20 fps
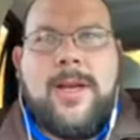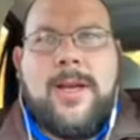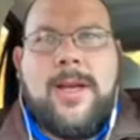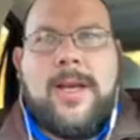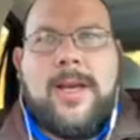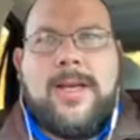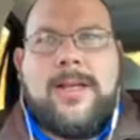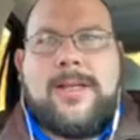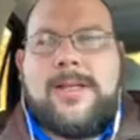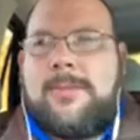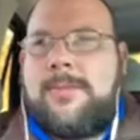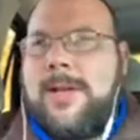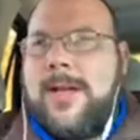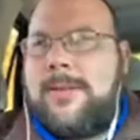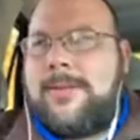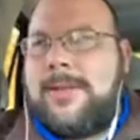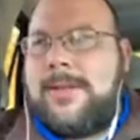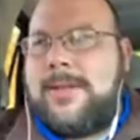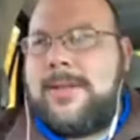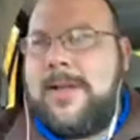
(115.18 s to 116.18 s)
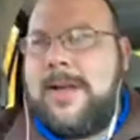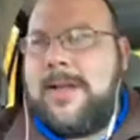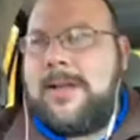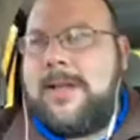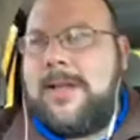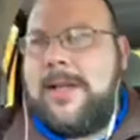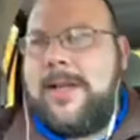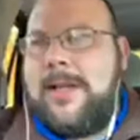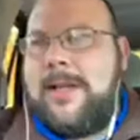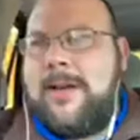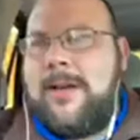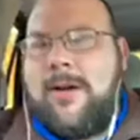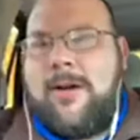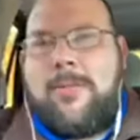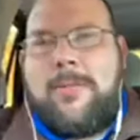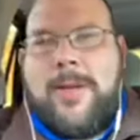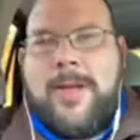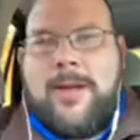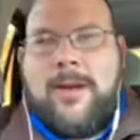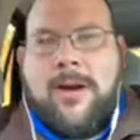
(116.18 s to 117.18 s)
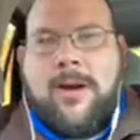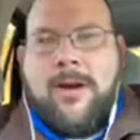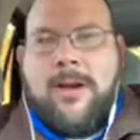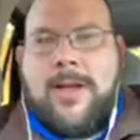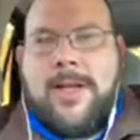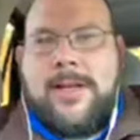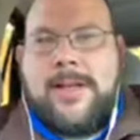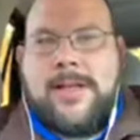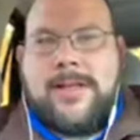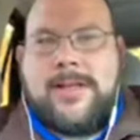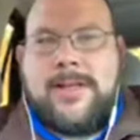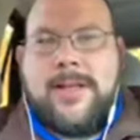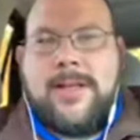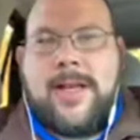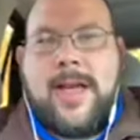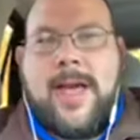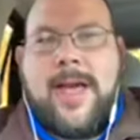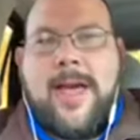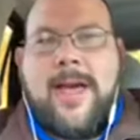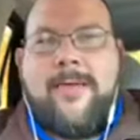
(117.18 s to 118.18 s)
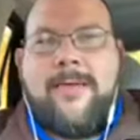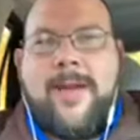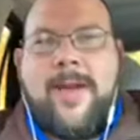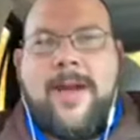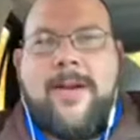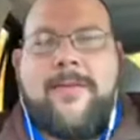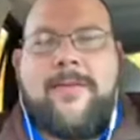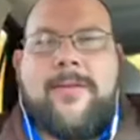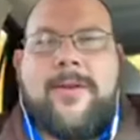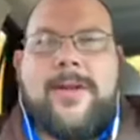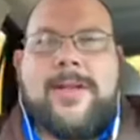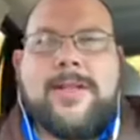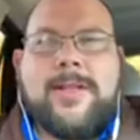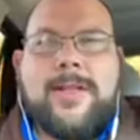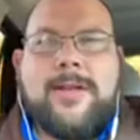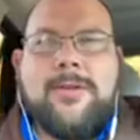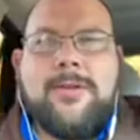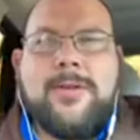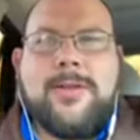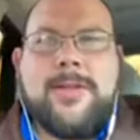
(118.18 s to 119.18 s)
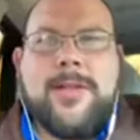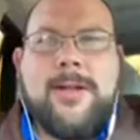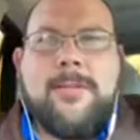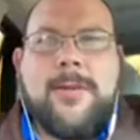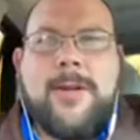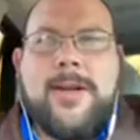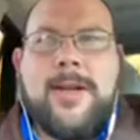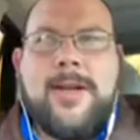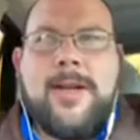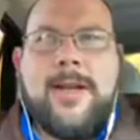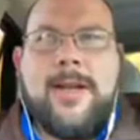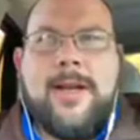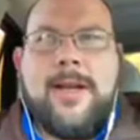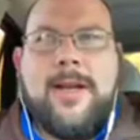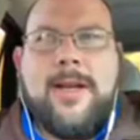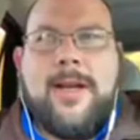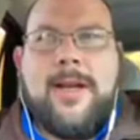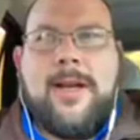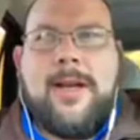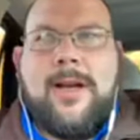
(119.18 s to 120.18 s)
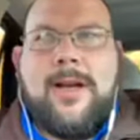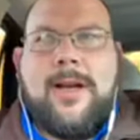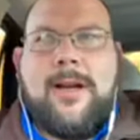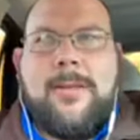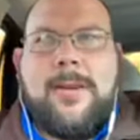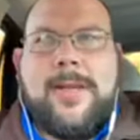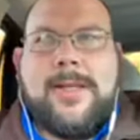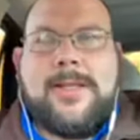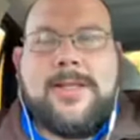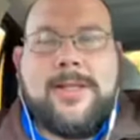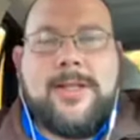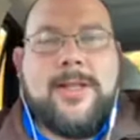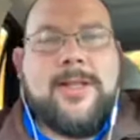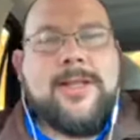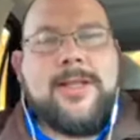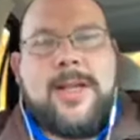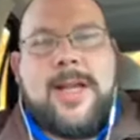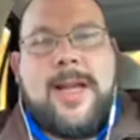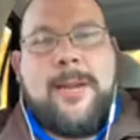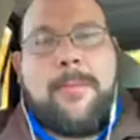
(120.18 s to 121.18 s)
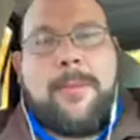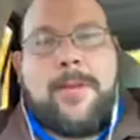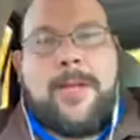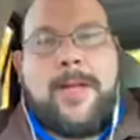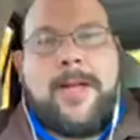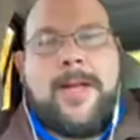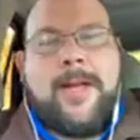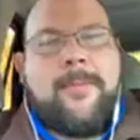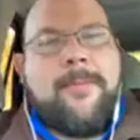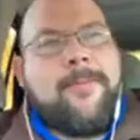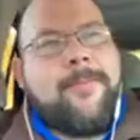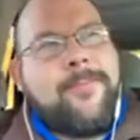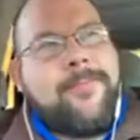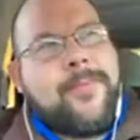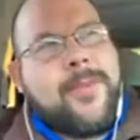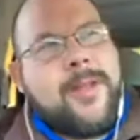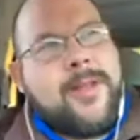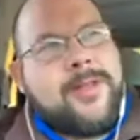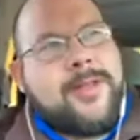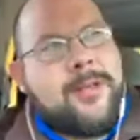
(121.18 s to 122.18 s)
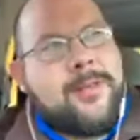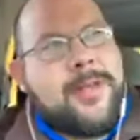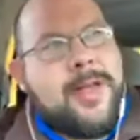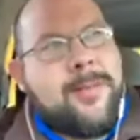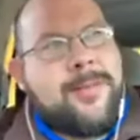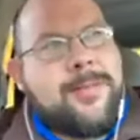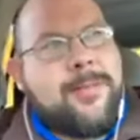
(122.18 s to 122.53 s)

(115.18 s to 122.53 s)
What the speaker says: And sometimes it's not the end-all, be-all. It doesn't have every single step in it. It's just a plan. Sometimes